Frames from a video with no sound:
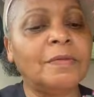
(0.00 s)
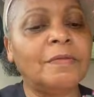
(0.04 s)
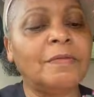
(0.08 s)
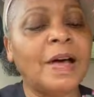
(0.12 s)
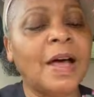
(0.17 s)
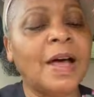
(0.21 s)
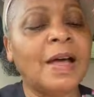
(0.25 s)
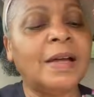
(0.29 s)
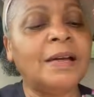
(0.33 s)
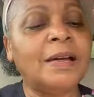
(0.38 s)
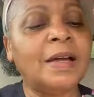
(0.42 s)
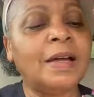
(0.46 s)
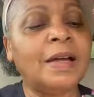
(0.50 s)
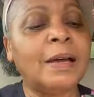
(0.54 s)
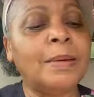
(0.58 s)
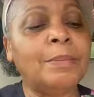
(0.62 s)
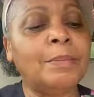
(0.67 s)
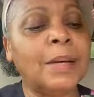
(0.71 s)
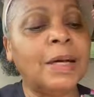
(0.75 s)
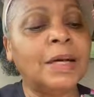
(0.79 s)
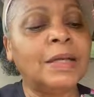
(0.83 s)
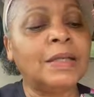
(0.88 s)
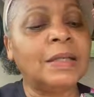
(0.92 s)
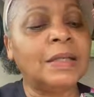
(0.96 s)
find
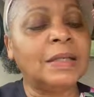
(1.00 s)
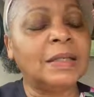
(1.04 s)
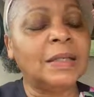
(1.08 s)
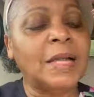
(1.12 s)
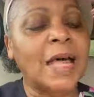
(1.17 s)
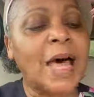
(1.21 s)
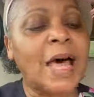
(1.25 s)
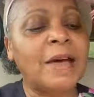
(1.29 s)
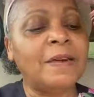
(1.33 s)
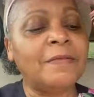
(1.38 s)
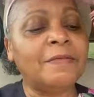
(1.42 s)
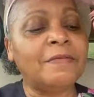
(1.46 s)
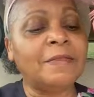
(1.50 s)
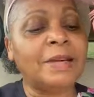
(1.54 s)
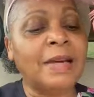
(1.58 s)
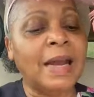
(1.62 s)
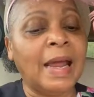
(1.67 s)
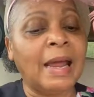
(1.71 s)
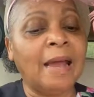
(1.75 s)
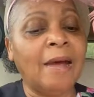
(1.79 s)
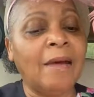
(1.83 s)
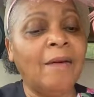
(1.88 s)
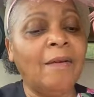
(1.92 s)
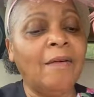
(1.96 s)
abundant life
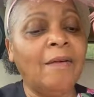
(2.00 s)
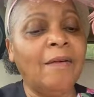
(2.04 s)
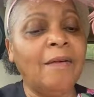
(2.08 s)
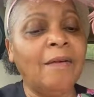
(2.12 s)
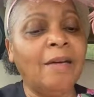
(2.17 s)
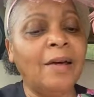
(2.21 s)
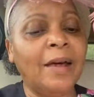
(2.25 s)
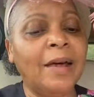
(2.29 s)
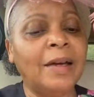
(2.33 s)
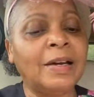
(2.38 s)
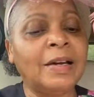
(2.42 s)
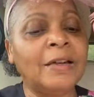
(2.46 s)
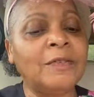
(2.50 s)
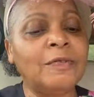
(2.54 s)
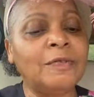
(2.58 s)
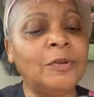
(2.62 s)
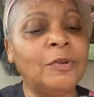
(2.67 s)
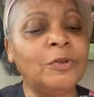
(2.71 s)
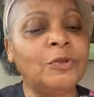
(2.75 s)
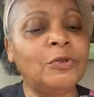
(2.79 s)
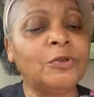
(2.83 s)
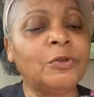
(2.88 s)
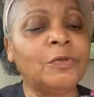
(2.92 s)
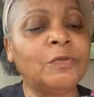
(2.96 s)
now and a
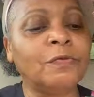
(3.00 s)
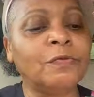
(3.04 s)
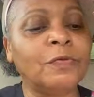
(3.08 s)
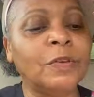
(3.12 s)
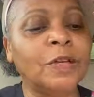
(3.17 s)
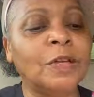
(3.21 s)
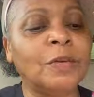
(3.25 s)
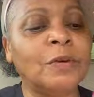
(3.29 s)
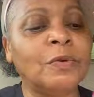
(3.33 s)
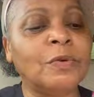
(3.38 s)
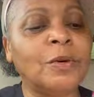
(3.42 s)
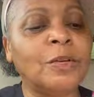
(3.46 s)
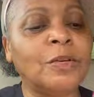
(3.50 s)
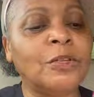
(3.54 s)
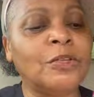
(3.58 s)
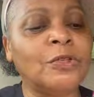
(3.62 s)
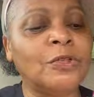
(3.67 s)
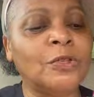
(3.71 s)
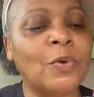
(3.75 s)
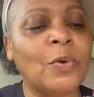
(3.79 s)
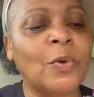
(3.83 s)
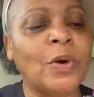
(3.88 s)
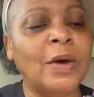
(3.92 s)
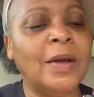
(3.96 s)
future filled with
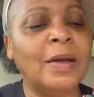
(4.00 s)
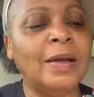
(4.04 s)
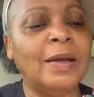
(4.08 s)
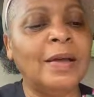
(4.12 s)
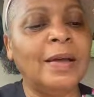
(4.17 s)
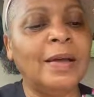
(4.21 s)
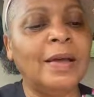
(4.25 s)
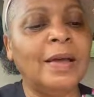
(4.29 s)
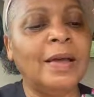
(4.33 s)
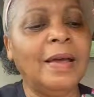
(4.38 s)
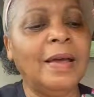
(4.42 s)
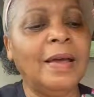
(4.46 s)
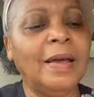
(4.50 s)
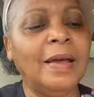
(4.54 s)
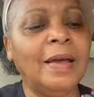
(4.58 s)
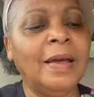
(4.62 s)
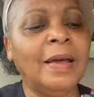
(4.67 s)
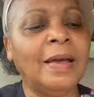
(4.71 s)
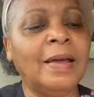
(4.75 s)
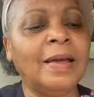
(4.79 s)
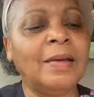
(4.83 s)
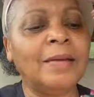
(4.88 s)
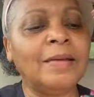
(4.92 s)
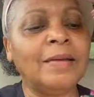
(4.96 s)
joy
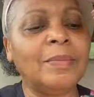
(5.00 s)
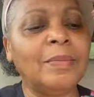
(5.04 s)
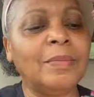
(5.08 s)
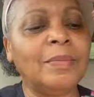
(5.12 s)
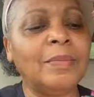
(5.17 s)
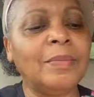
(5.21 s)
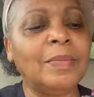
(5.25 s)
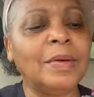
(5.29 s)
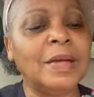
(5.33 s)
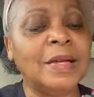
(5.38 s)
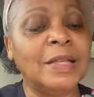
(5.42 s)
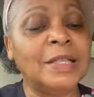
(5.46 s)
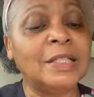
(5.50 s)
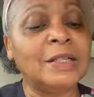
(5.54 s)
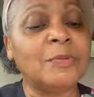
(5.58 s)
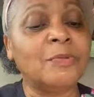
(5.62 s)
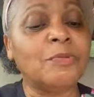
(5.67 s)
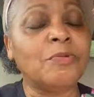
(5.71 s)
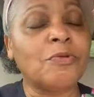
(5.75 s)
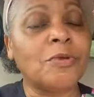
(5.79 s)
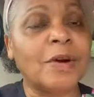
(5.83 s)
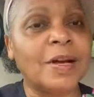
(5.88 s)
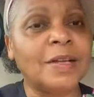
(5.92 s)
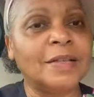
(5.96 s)
in his
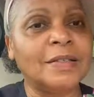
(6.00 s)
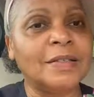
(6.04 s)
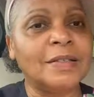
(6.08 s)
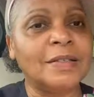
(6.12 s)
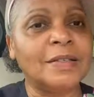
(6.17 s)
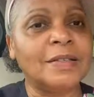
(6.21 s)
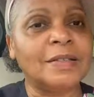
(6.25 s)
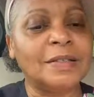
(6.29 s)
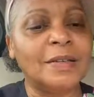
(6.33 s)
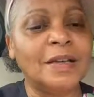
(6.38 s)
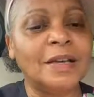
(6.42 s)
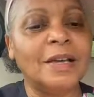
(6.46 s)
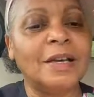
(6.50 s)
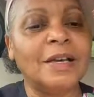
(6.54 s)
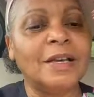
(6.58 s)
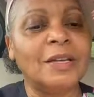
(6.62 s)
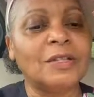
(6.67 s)
presence.